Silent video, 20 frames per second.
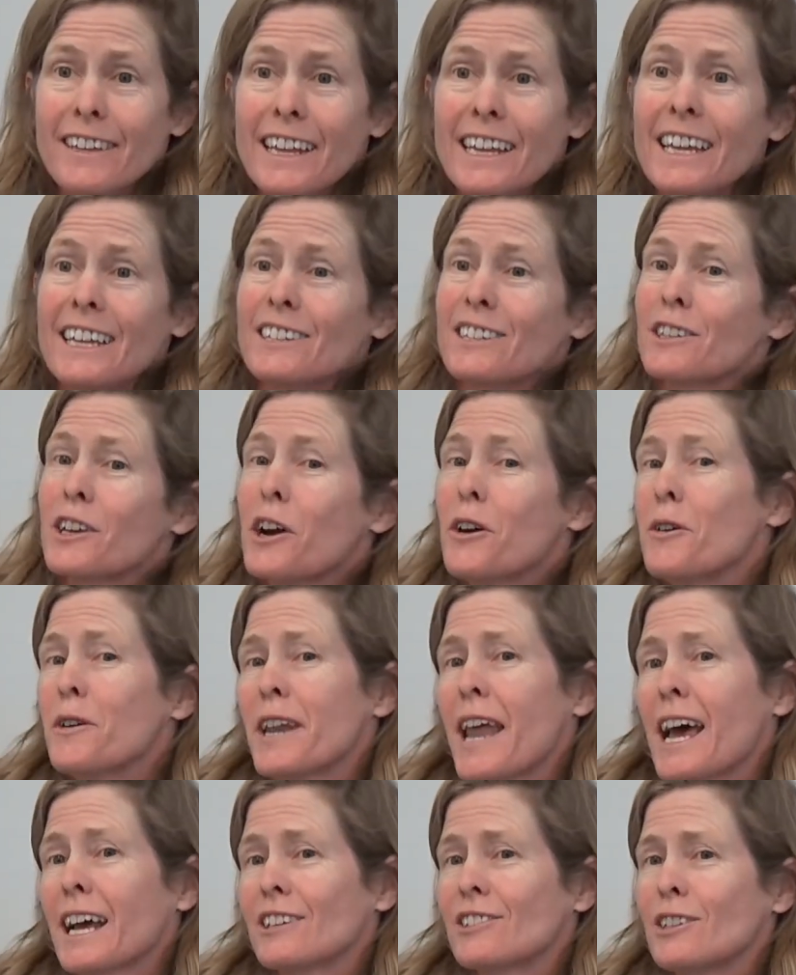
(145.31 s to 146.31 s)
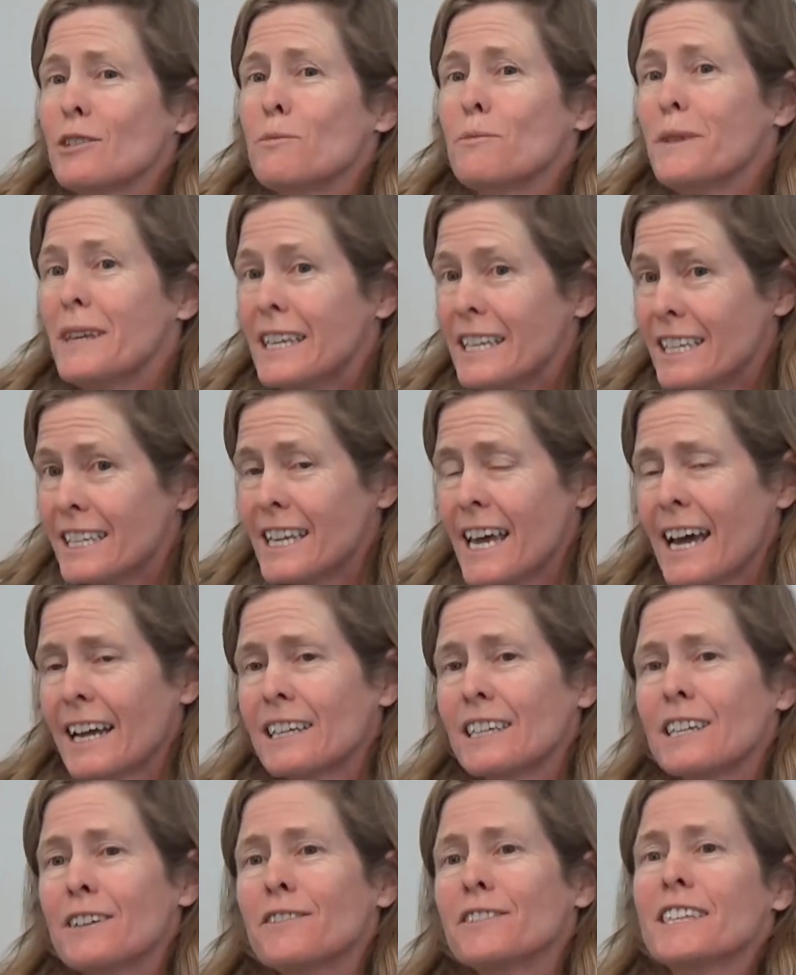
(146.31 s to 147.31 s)
They get to go and actually be
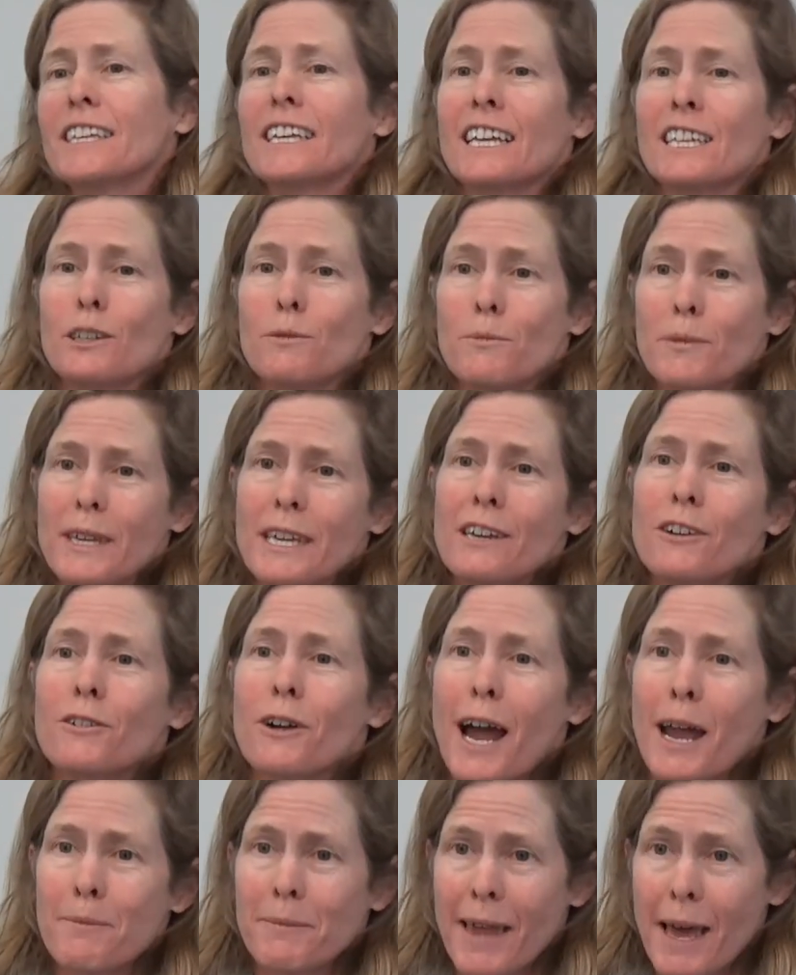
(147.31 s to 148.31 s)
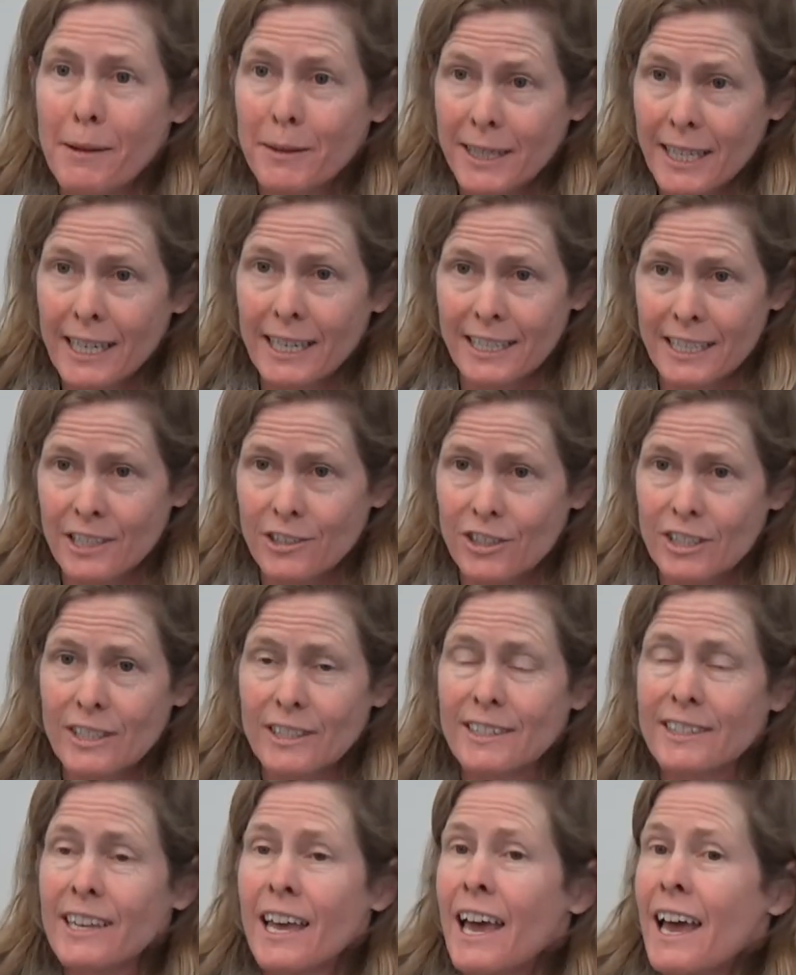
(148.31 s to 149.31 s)
detectives, they get to be crime lab
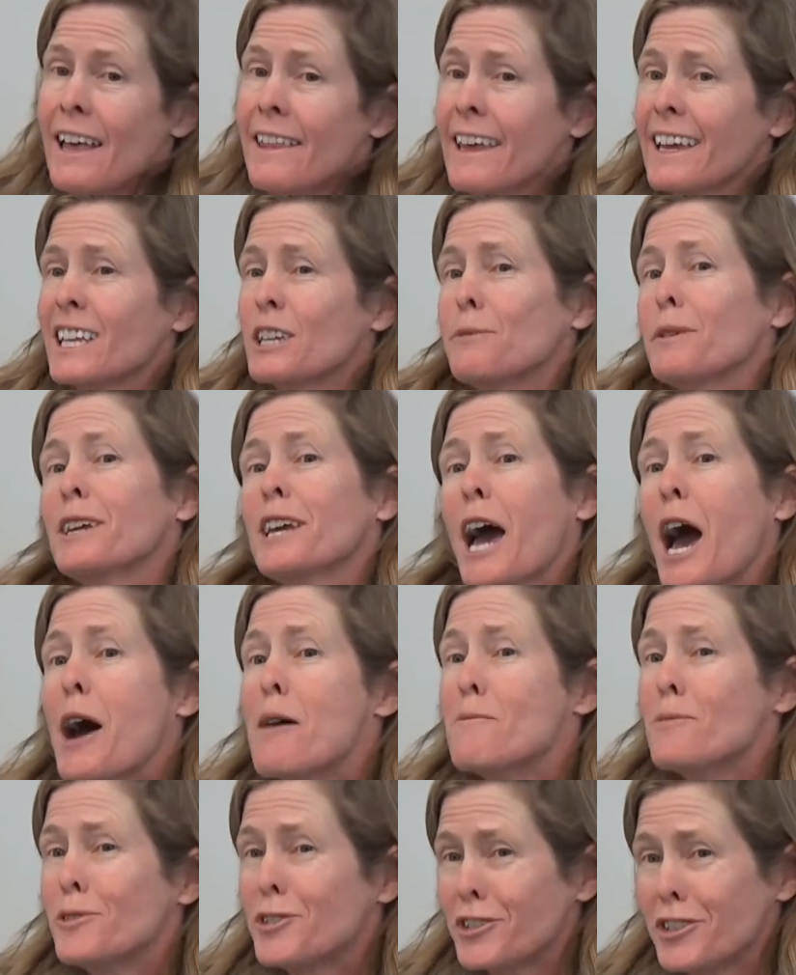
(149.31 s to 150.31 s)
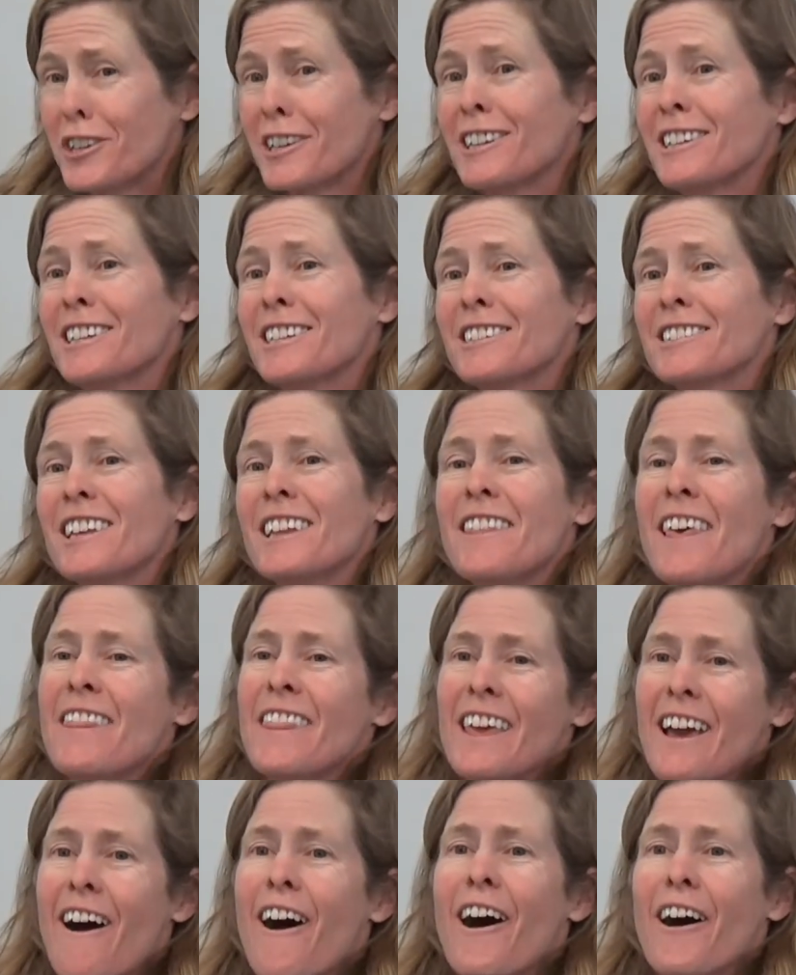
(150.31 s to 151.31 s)
technicians, they get to become journalists and then
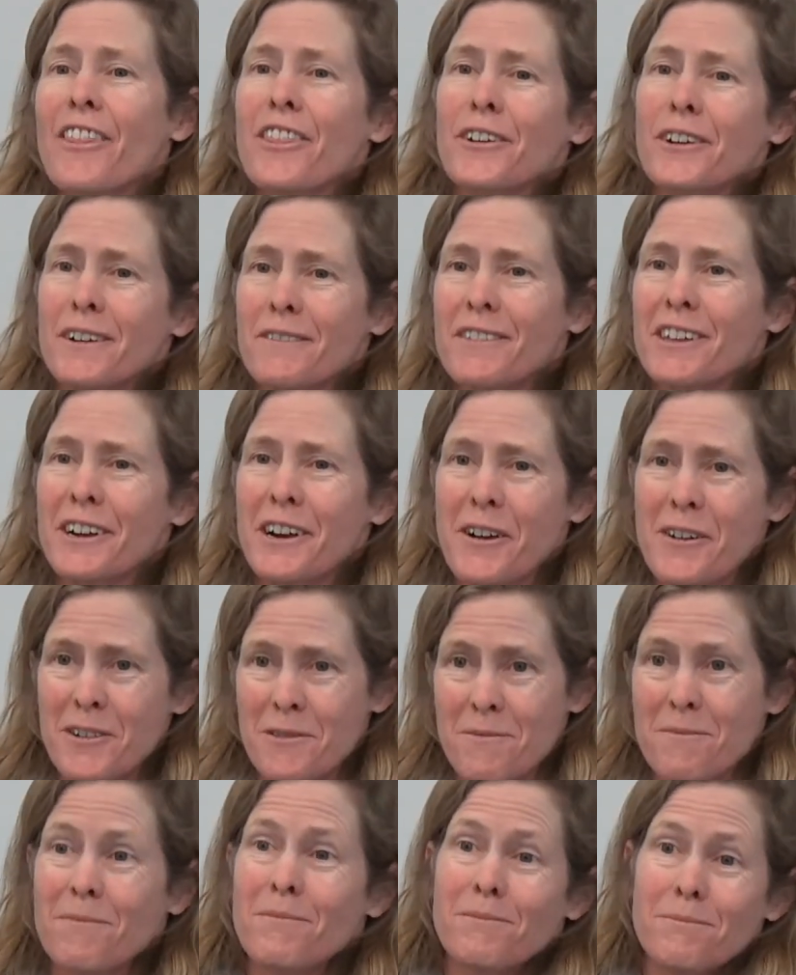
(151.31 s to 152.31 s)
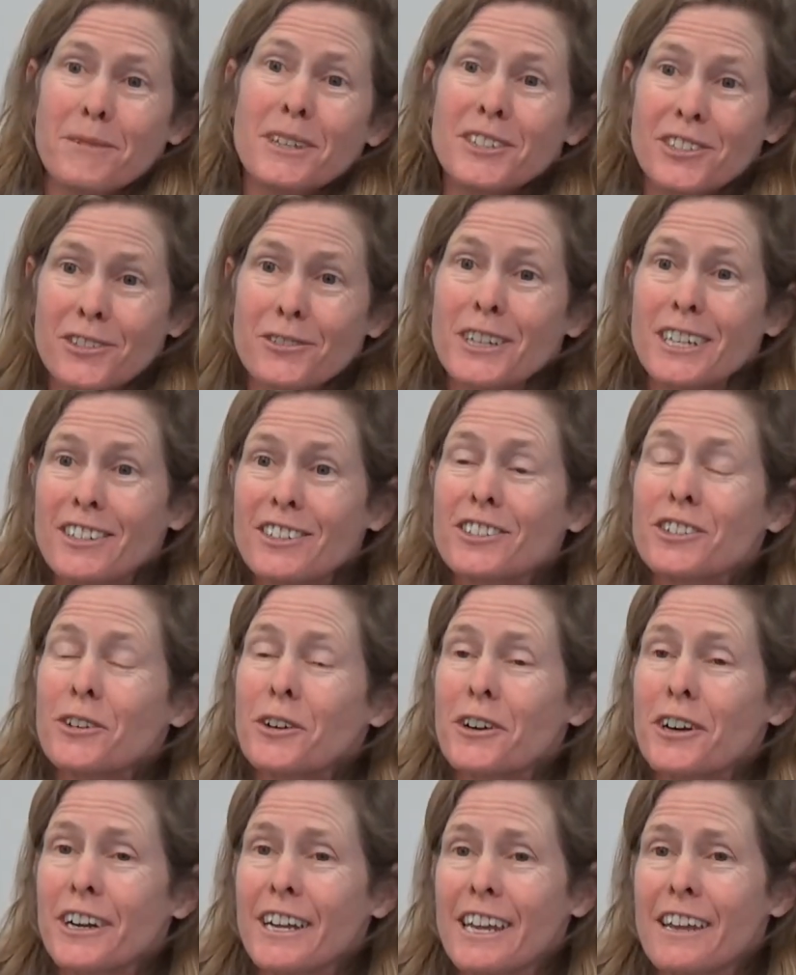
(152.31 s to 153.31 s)
the author of their own mystery
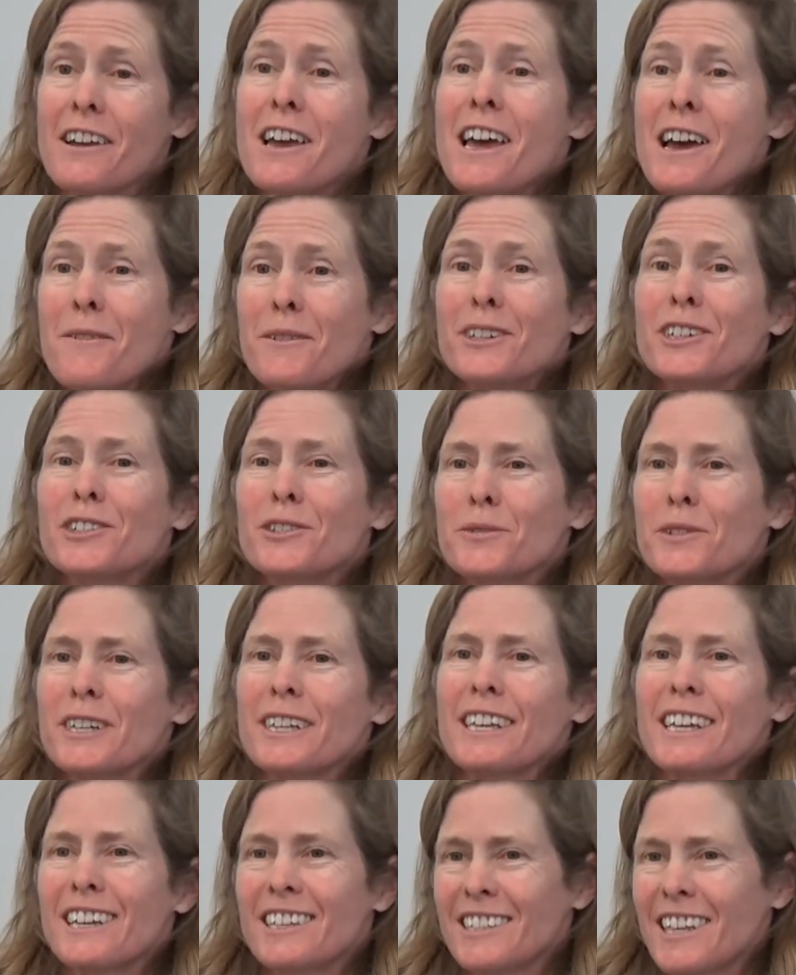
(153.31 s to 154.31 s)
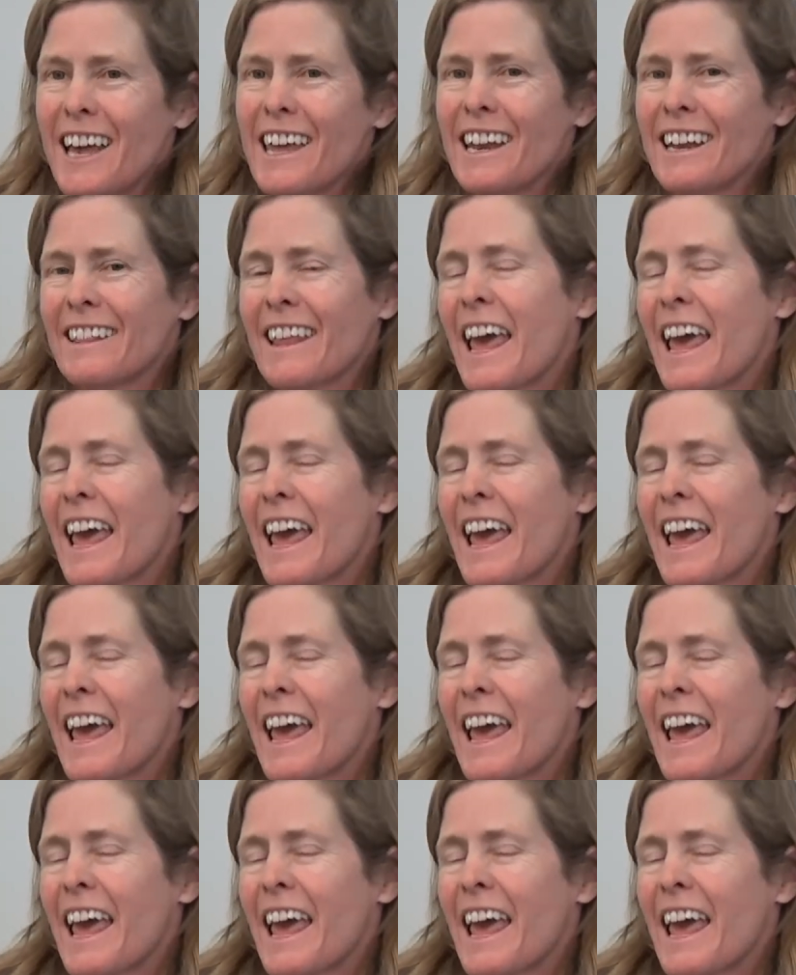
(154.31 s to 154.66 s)
story, which is really exciting.